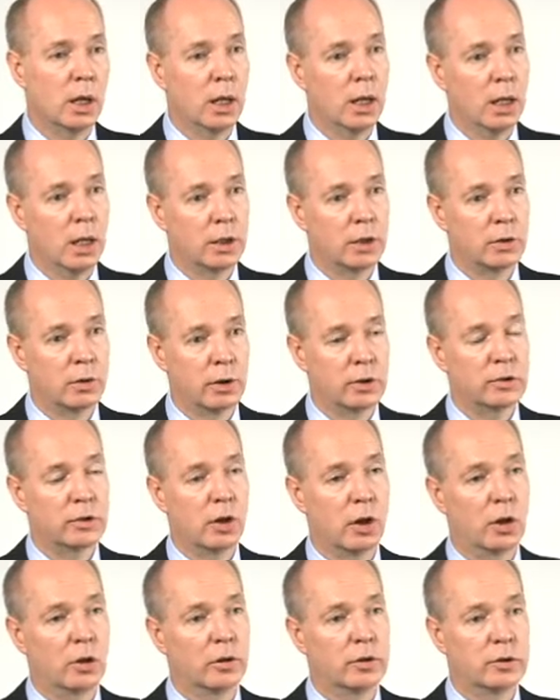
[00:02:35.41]
US uh,
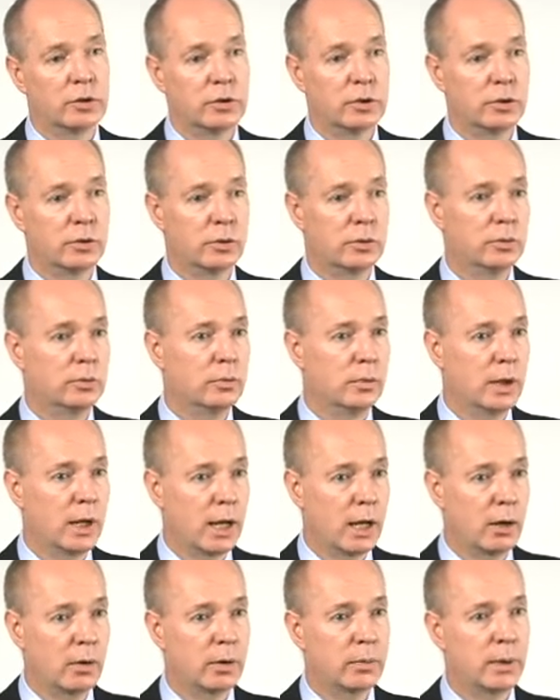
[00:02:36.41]
dollars, to
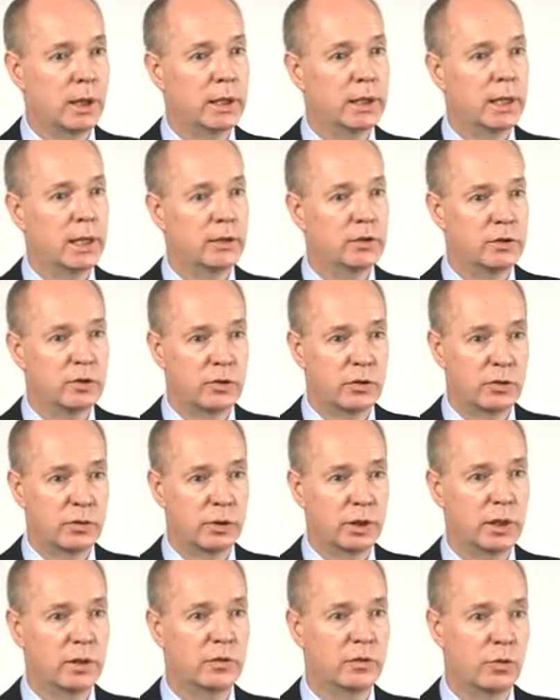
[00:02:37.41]
now, in many cases,
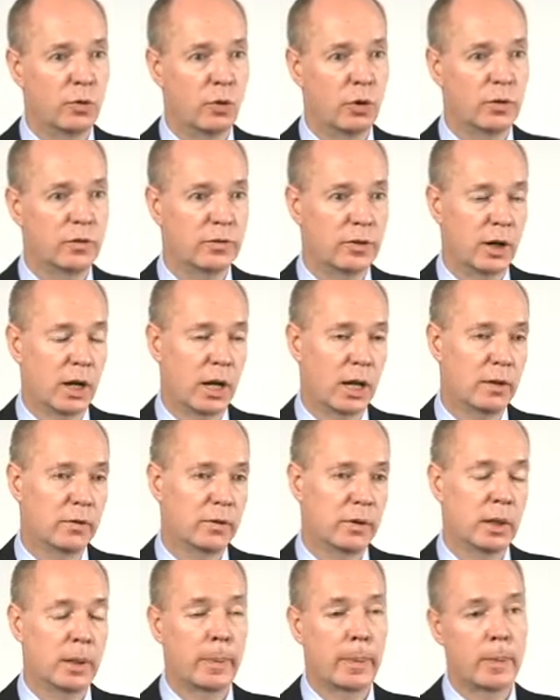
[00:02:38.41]
three, four, five.